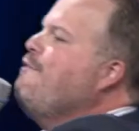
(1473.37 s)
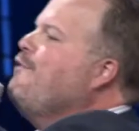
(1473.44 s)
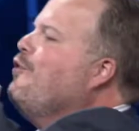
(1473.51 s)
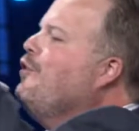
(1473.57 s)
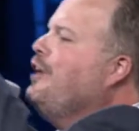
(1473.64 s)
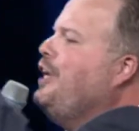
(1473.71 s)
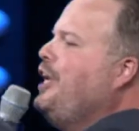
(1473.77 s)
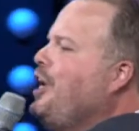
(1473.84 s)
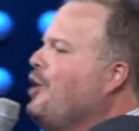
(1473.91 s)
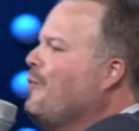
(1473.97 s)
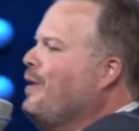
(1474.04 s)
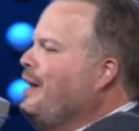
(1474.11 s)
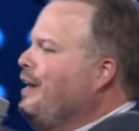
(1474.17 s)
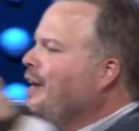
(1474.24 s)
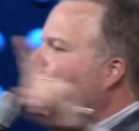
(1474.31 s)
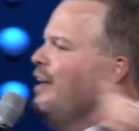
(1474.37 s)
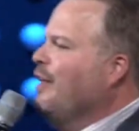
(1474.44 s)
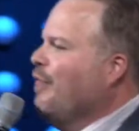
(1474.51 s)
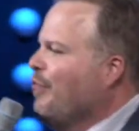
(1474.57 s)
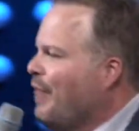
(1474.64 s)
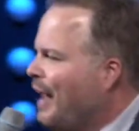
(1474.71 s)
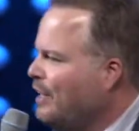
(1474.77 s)
ever hearing
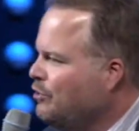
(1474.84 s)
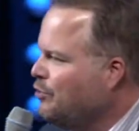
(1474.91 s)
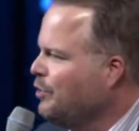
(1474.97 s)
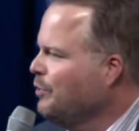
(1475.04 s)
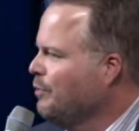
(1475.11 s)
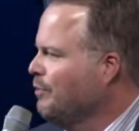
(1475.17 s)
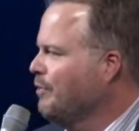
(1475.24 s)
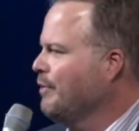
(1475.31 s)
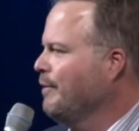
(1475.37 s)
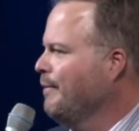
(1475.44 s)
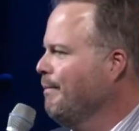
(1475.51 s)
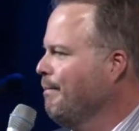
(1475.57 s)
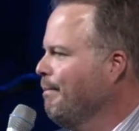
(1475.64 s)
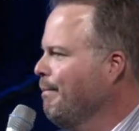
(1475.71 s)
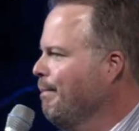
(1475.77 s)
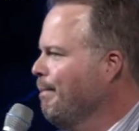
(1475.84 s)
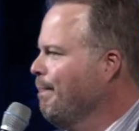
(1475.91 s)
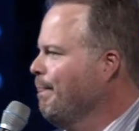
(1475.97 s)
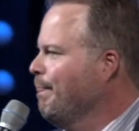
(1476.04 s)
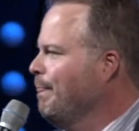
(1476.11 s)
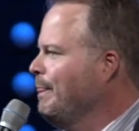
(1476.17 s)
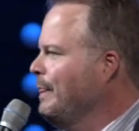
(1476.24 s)
that truth.
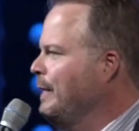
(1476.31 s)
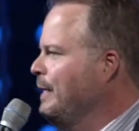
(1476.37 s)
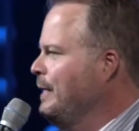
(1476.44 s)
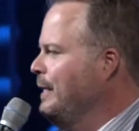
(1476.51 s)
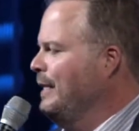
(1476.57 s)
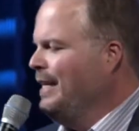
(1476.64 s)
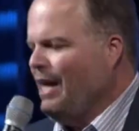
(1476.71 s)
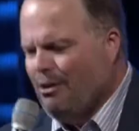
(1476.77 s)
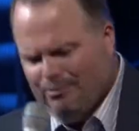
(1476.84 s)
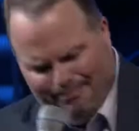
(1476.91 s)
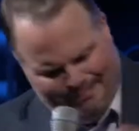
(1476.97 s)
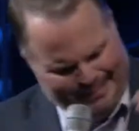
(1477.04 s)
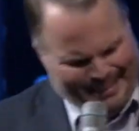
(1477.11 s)
Now,